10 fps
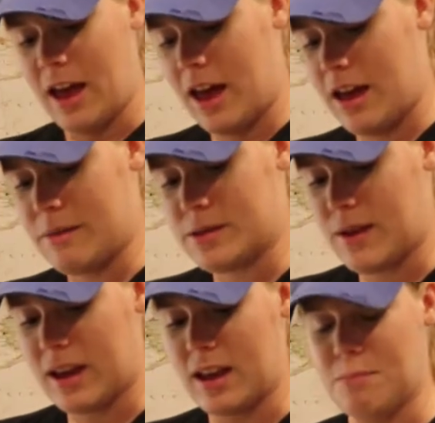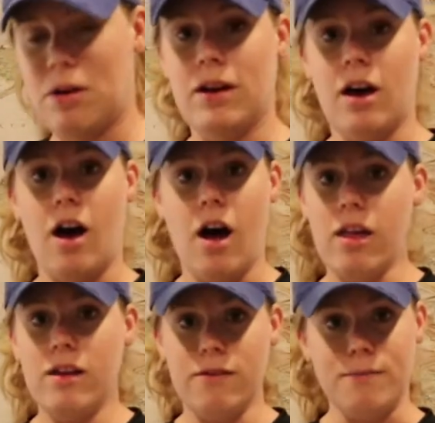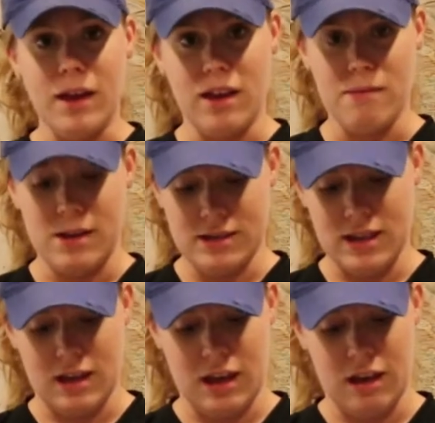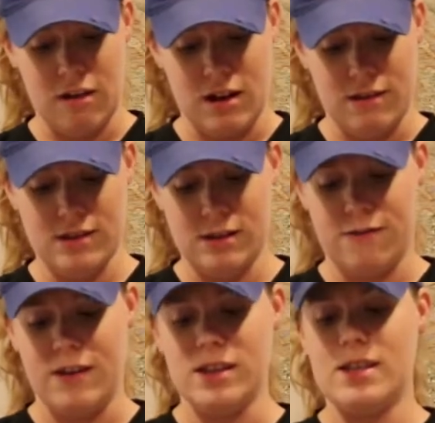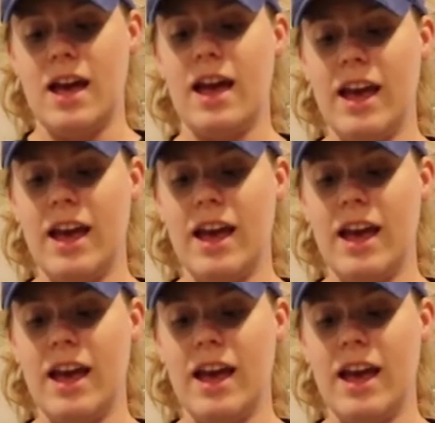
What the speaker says: So I can put all of my gummies in here and it still fits.